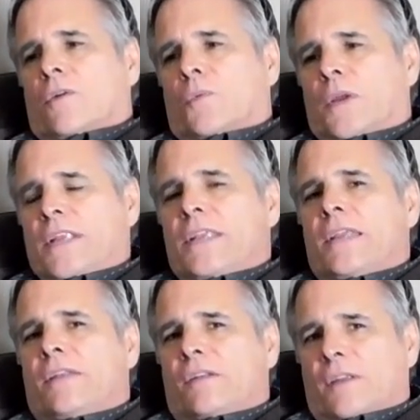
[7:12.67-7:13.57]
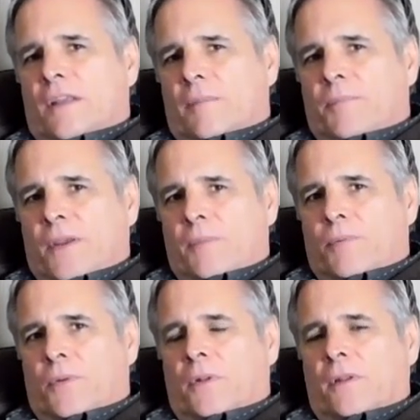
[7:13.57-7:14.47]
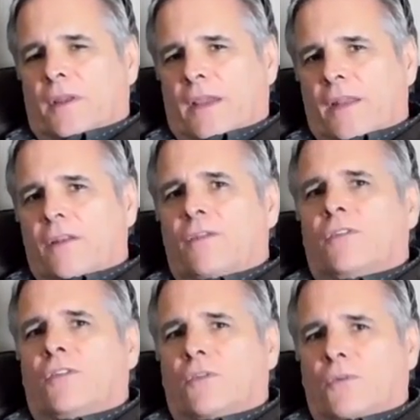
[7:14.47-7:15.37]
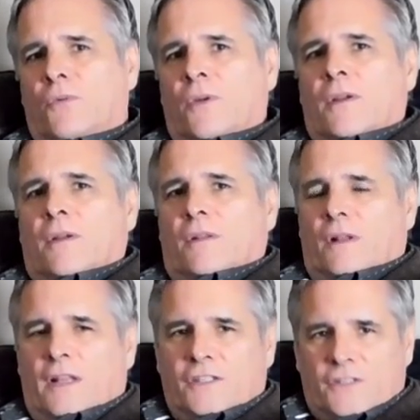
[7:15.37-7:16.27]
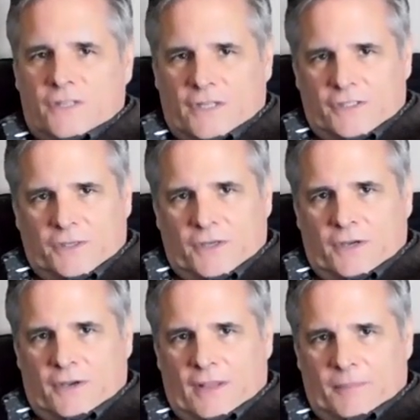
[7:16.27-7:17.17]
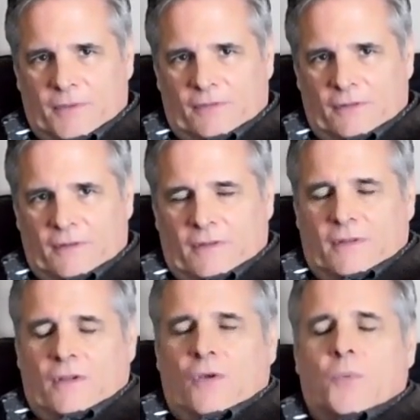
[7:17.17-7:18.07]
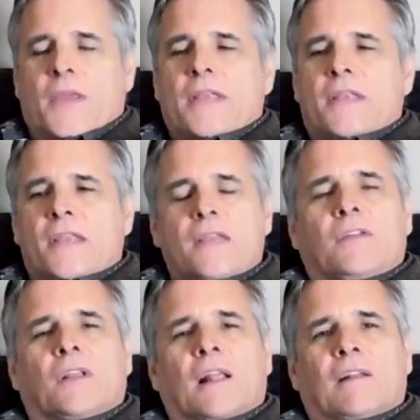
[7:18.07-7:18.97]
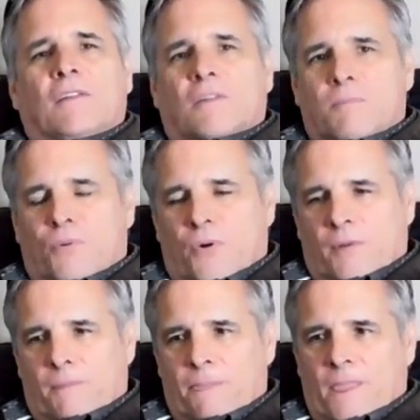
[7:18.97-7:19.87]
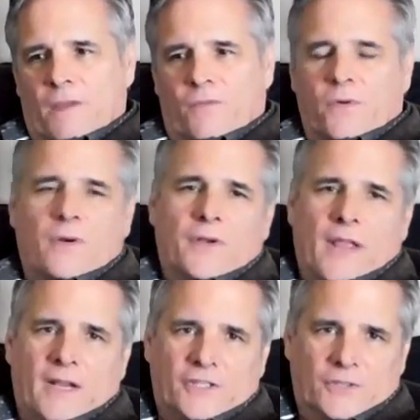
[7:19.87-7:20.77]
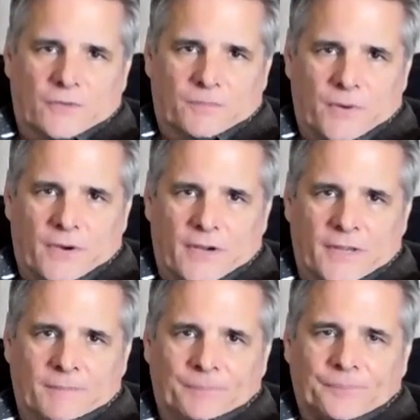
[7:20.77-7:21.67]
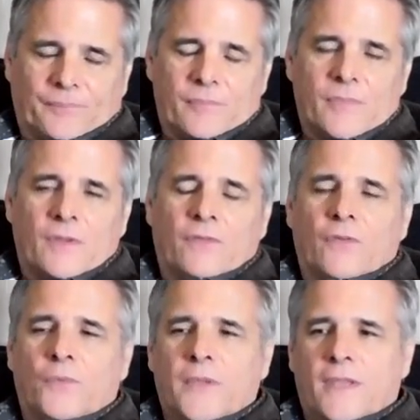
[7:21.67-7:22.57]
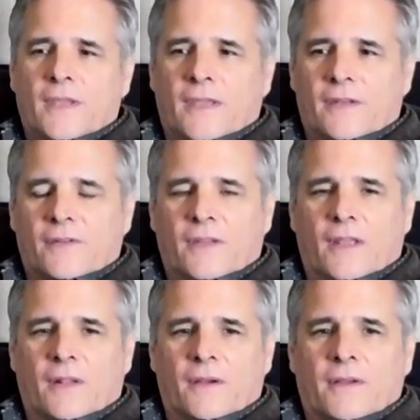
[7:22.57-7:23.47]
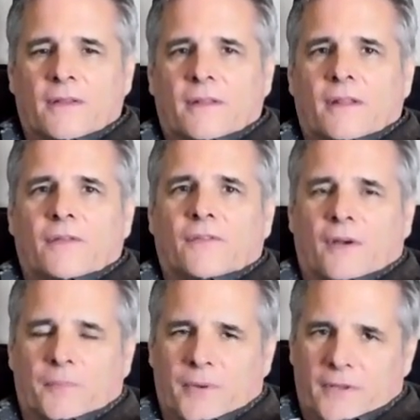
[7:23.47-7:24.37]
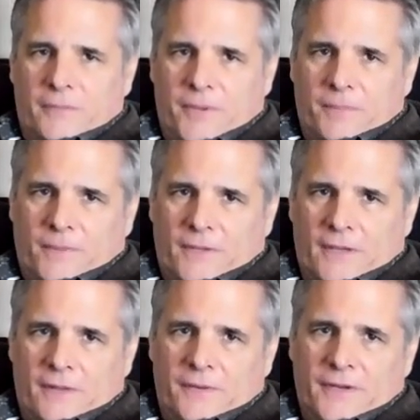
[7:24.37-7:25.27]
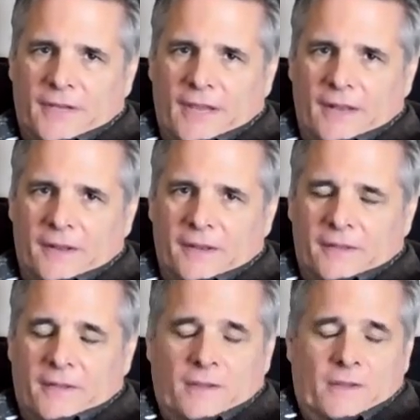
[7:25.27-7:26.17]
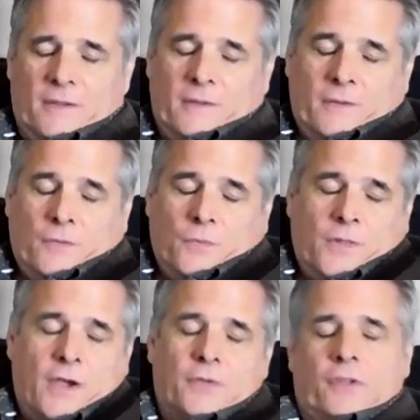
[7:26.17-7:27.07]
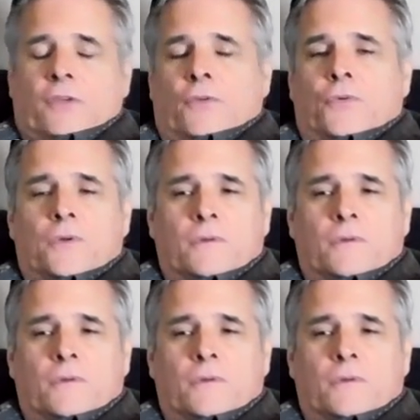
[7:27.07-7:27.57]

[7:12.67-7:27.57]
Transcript: We need to get people into the legislature here in Edmonton. We need to get support for our national party so we can get together, start bringing people together in Canada. Without you,